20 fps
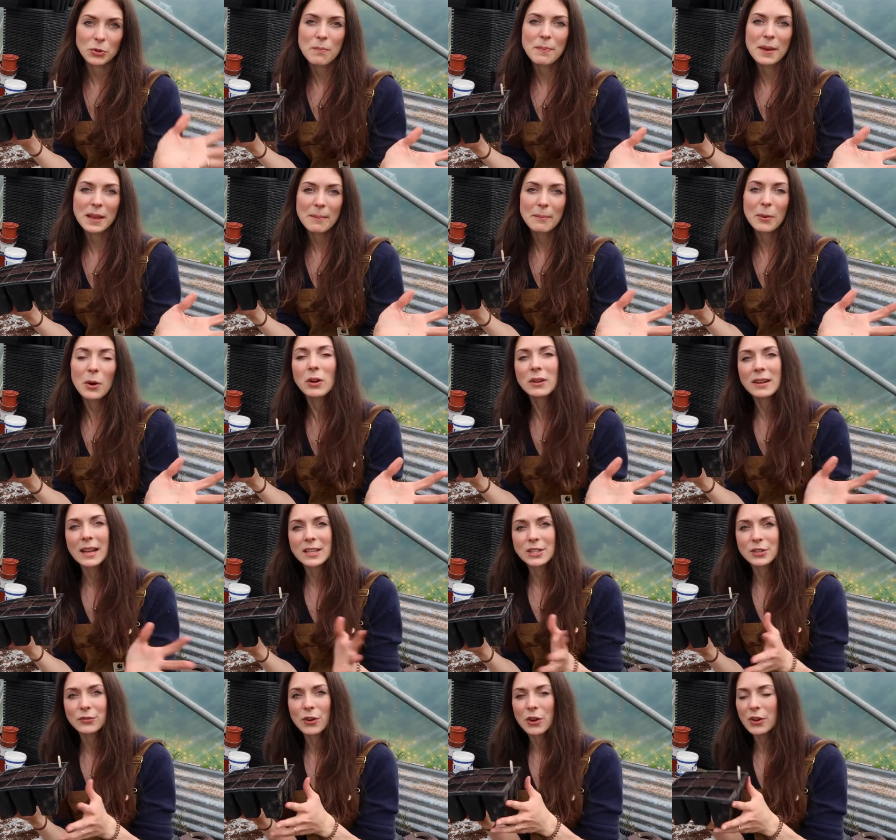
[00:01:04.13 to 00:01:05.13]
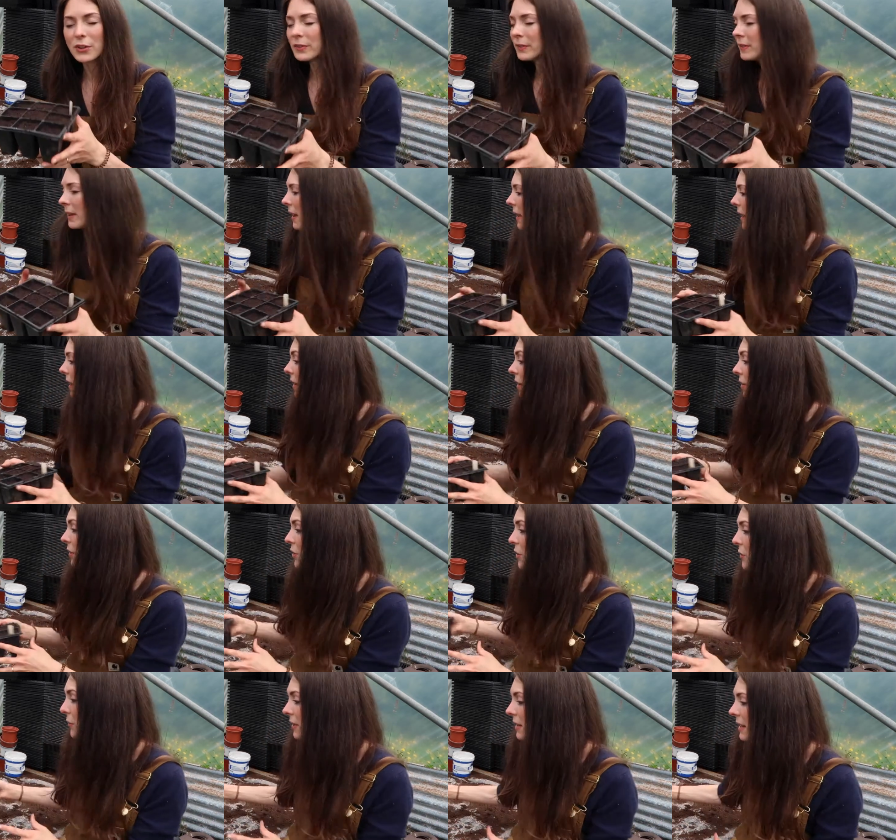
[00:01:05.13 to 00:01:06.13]
a bigger pot later on.
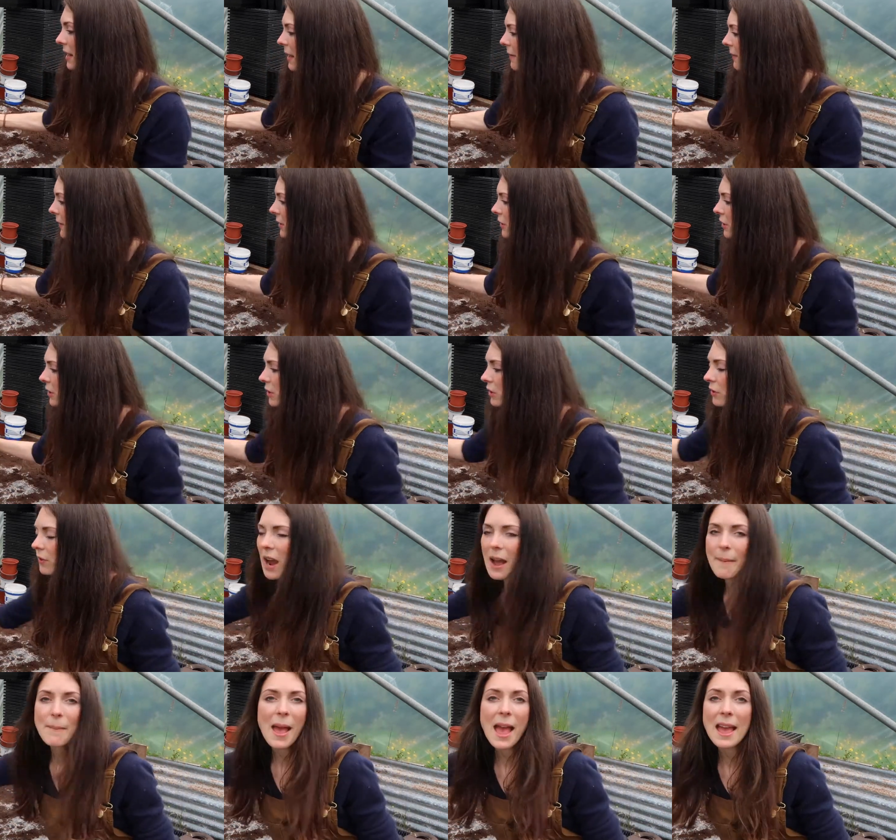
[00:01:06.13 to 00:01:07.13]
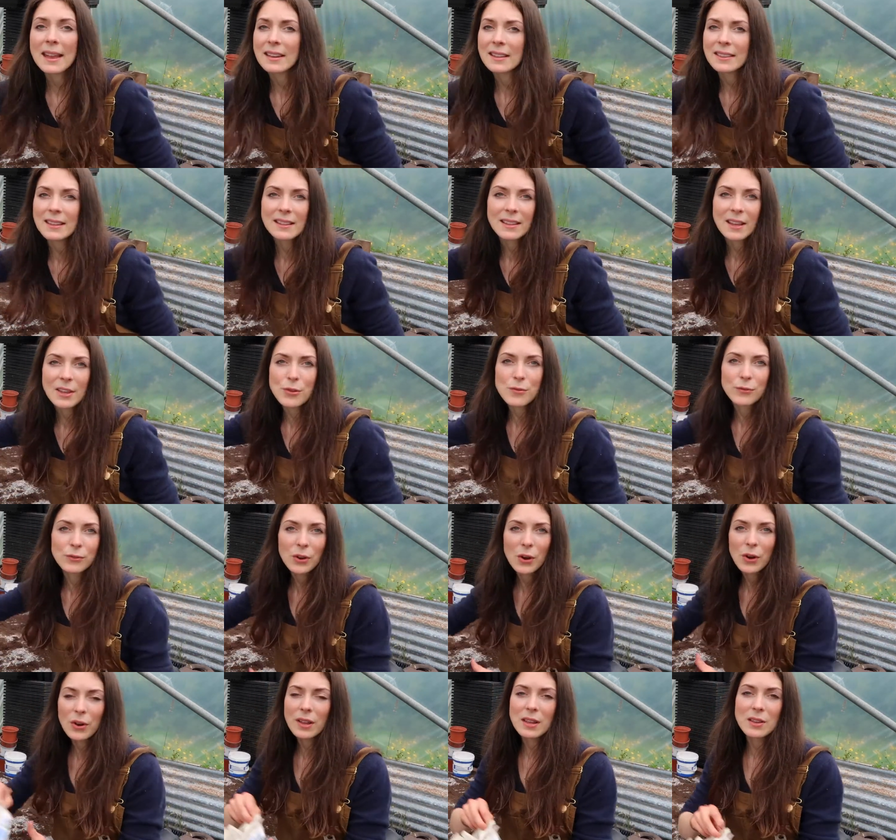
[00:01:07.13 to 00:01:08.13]
You can even just grab anything that you've
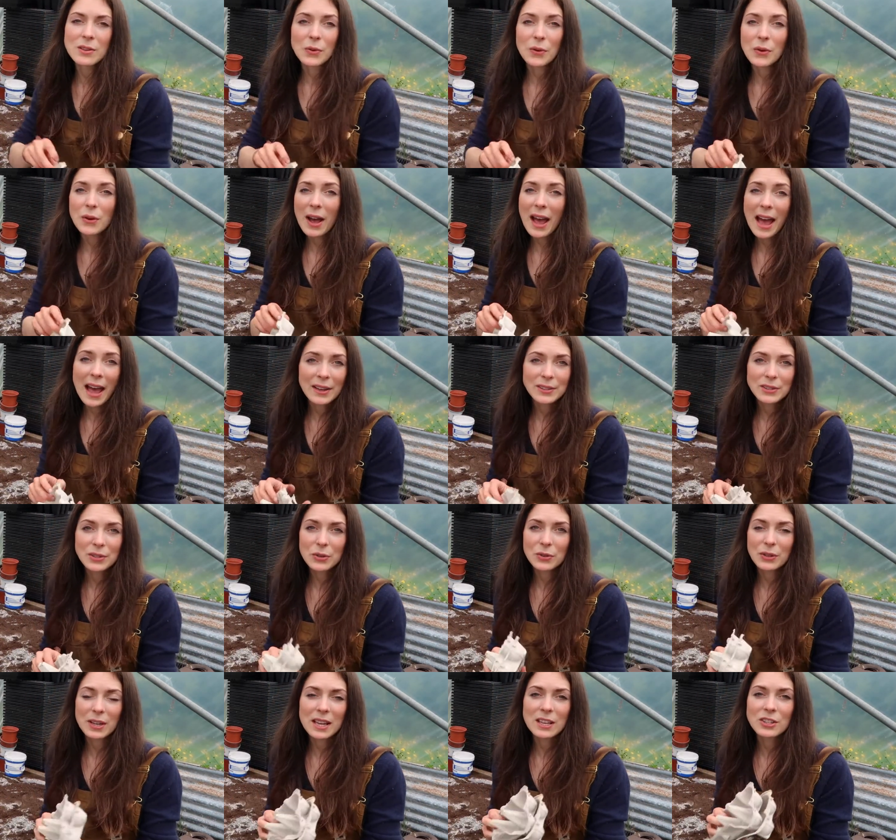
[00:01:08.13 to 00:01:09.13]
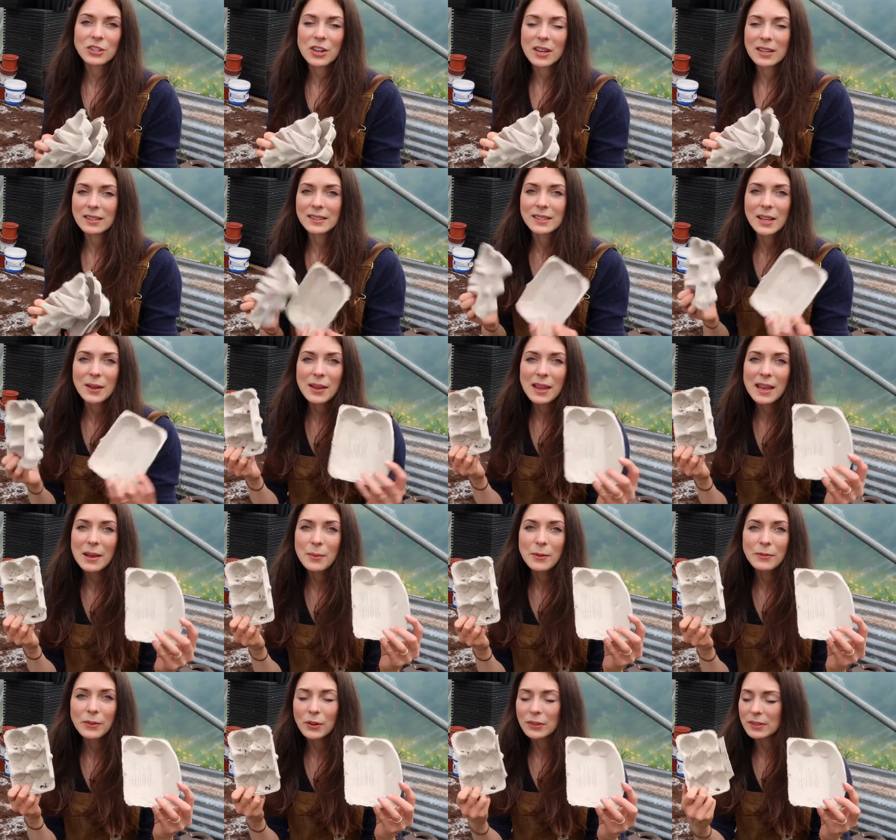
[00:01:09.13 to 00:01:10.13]
got in your house or your kitchen. So here
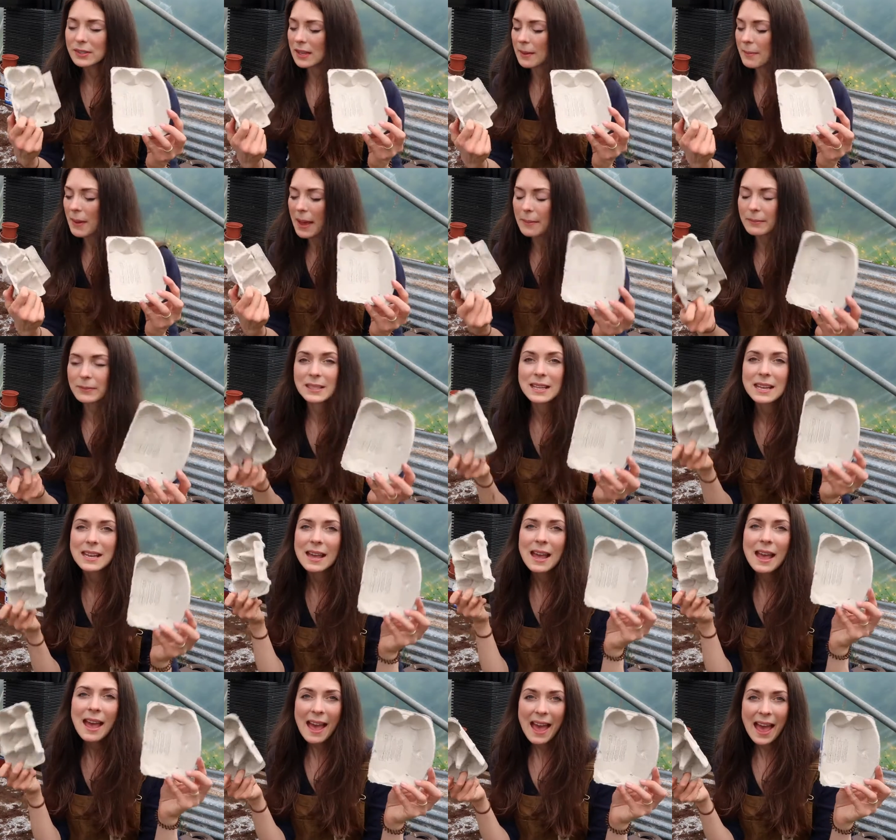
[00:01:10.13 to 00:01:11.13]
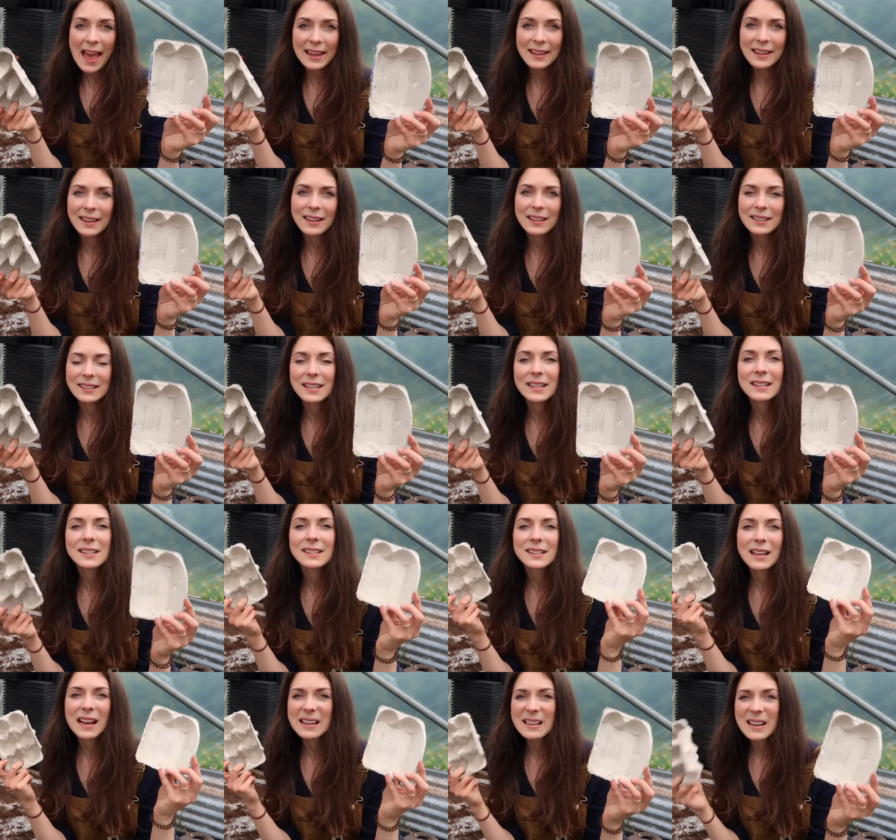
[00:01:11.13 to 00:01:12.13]
we've got some empty egg
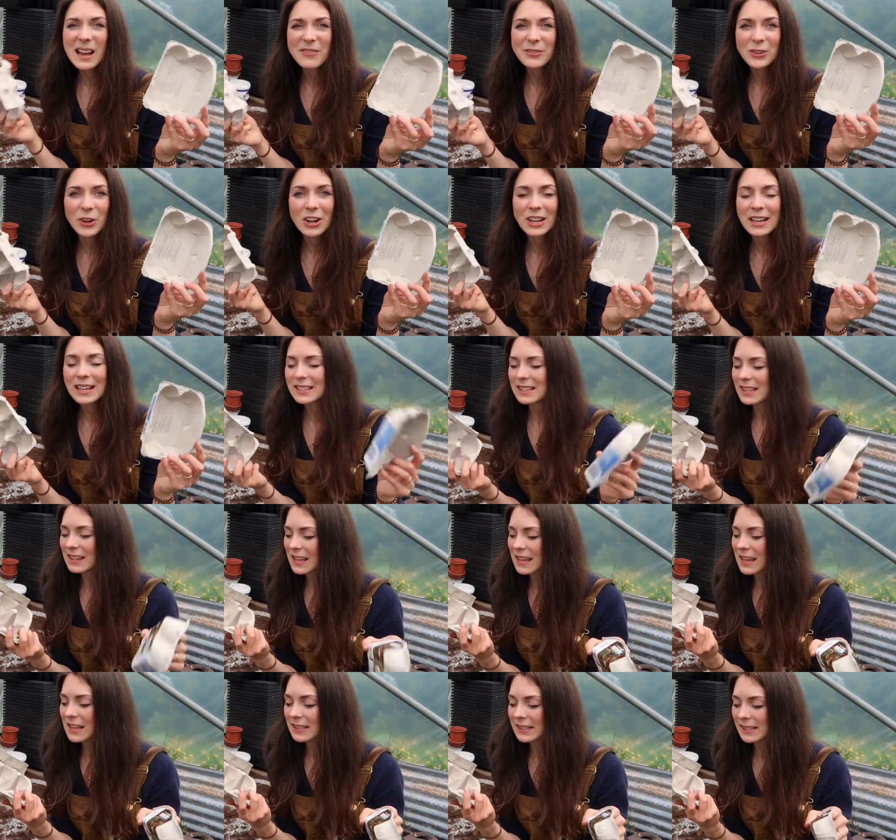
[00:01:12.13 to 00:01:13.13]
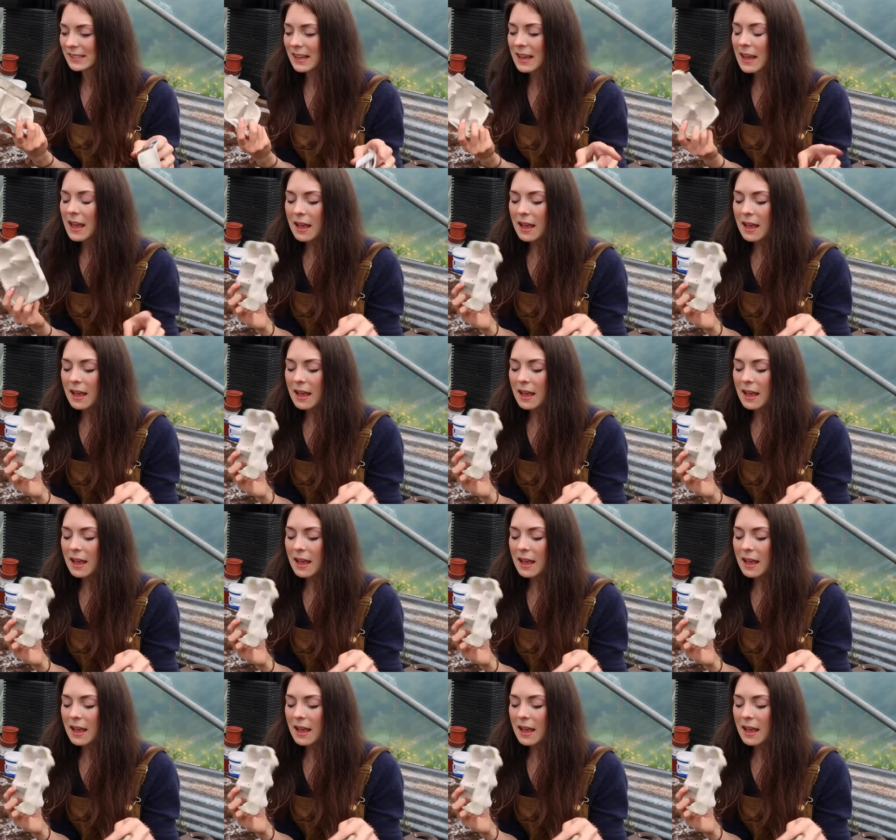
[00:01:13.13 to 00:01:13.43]
cartons. I love growing into these.